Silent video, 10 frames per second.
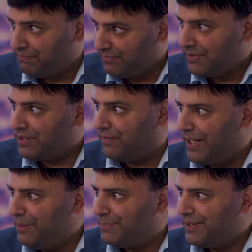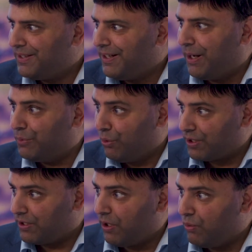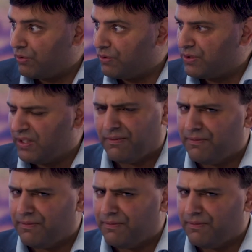develop. I'm not going to hold on to it.